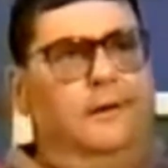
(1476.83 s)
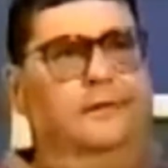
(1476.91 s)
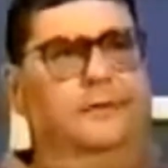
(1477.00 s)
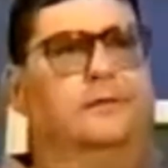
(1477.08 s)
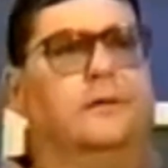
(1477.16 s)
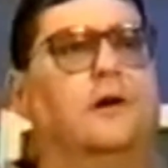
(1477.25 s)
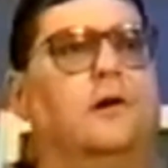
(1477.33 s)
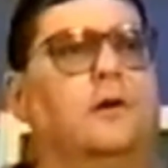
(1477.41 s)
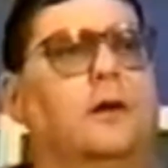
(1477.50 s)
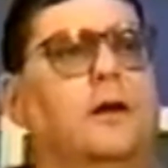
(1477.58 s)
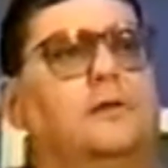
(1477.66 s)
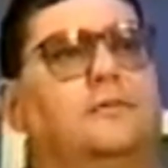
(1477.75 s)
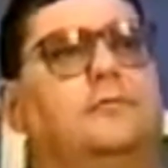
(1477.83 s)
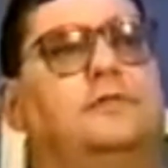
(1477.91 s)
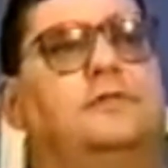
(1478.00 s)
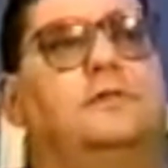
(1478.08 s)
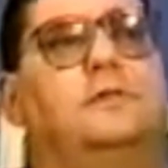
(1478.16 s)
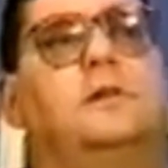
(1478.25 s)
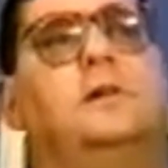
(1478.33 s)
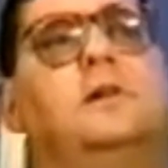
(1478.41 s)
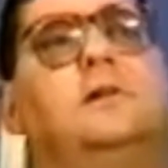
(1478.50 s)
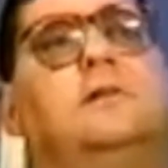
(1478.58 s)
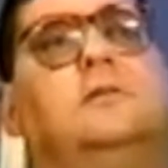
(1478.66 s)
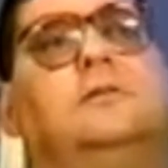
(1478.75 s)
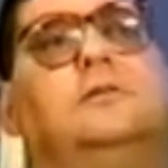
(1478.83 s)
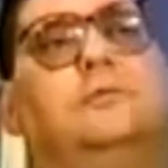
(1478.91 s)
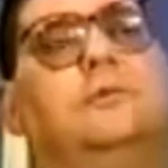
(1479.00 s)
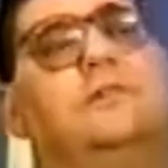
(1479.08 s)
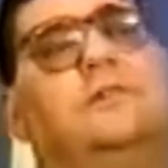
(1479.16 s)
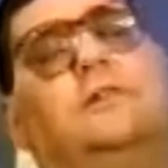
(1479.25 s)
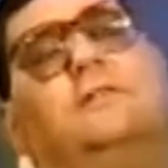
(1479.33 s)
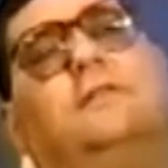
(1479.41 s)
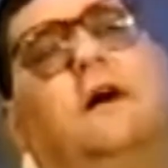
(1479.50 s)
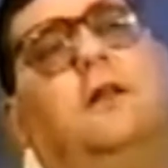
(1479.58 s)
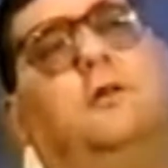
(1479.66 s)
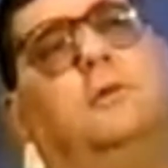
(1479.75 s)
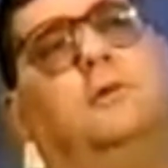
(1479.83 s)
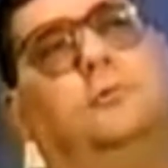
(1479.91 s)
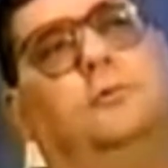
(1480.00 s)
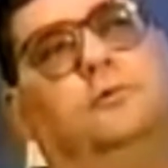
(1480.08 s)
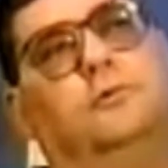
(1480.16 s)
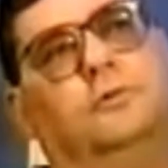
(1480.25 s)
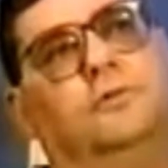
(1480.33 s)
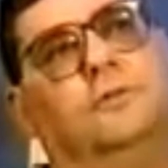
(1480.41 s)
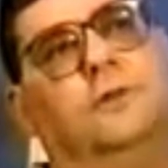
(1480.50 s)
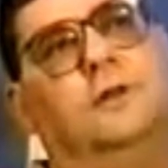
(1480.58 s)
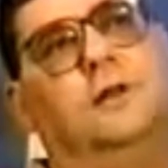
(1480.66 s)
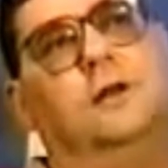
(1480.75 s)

His entire life was rigidly following rules.